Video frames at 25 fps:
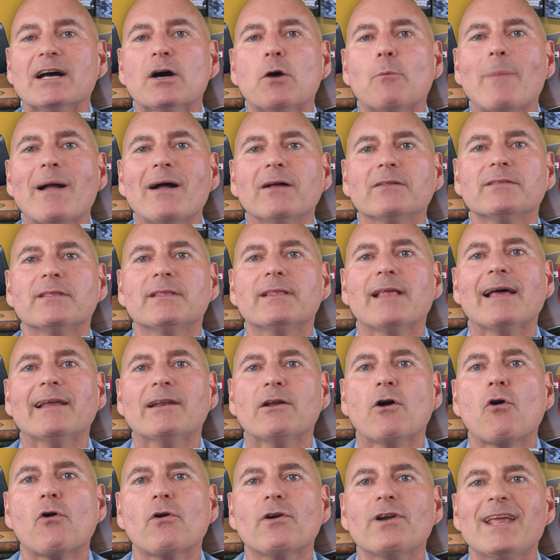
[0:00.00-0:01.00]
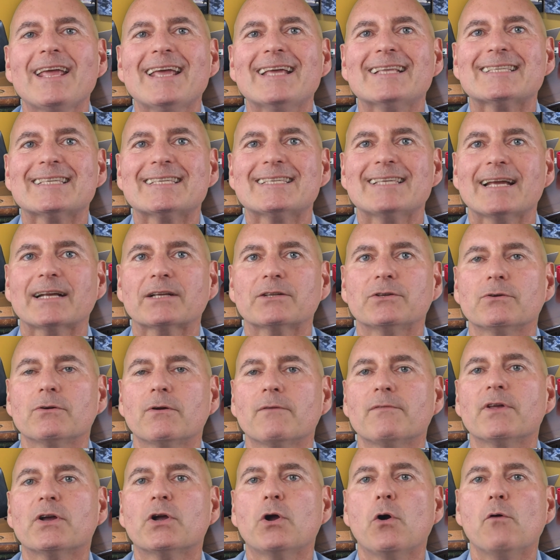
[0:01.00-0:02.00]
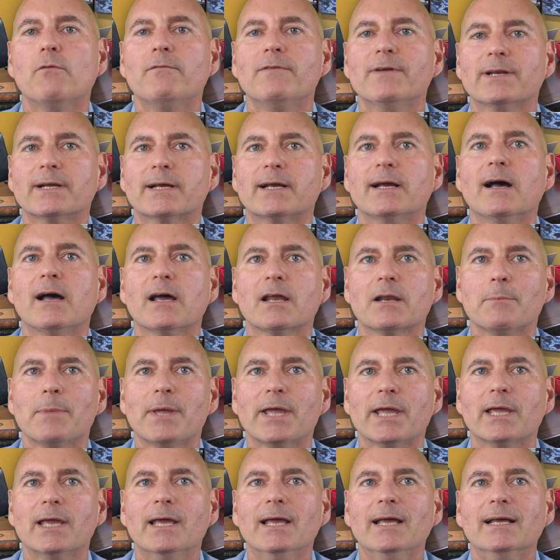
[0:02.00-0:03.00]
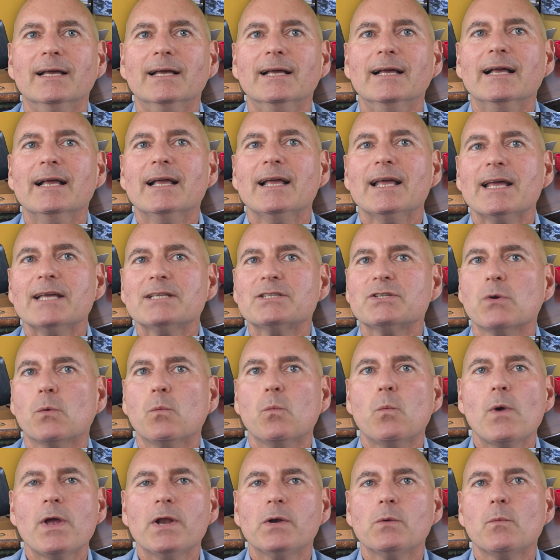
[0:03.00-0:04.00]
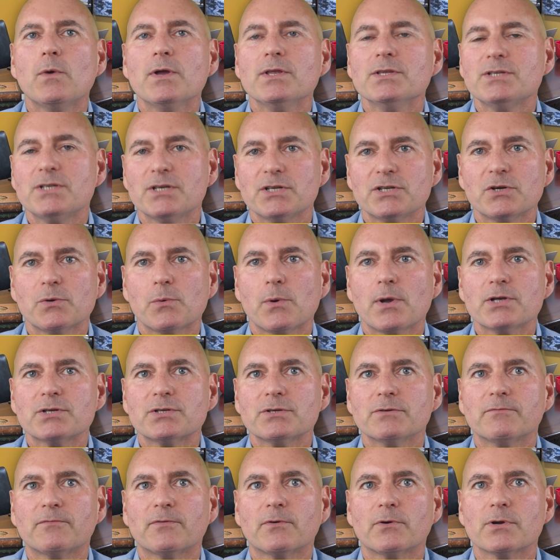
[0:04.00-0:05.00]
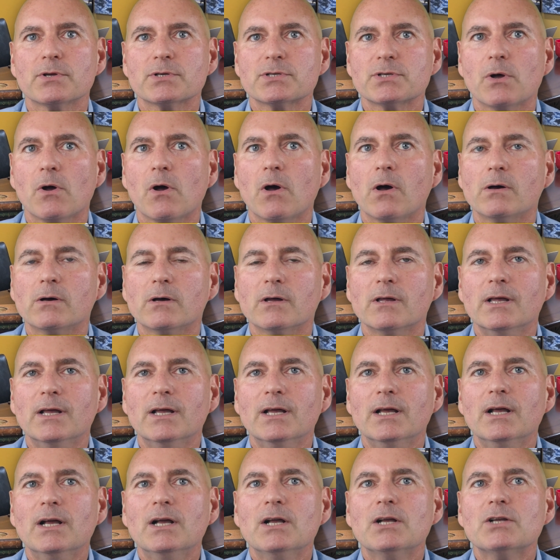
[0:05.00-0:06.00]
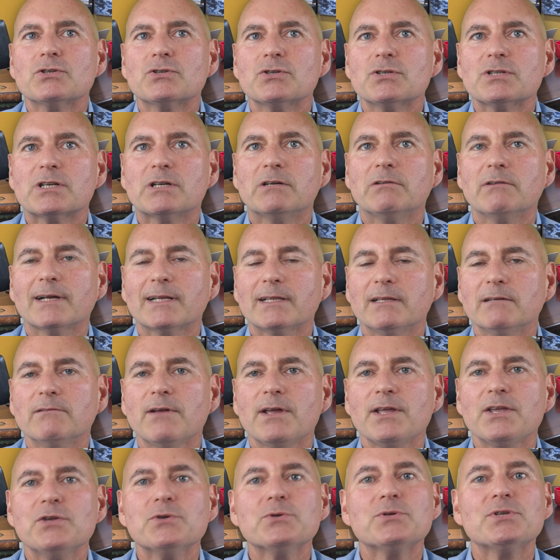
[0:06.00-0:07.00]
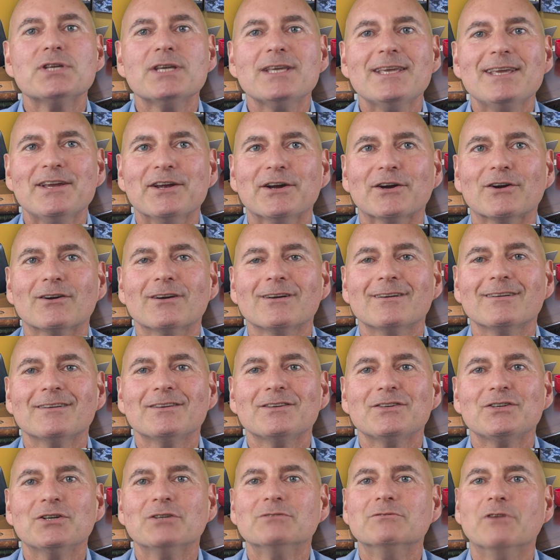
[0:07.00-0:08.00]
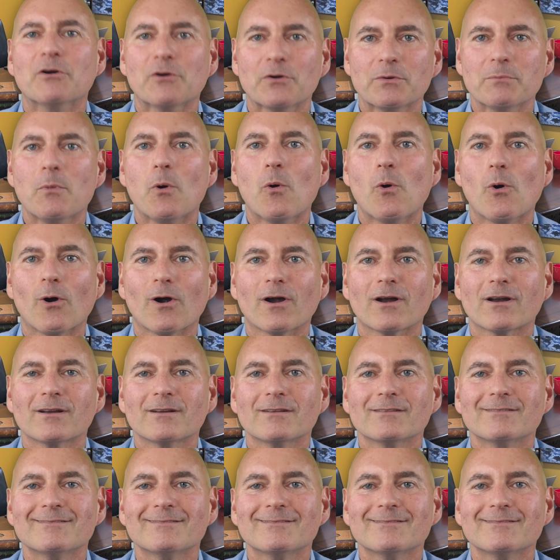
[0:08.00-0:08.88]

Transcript: help out that hard-hit sector of the COVID economy. It's a win-win situation for us all. Just click the link you see here to learn more.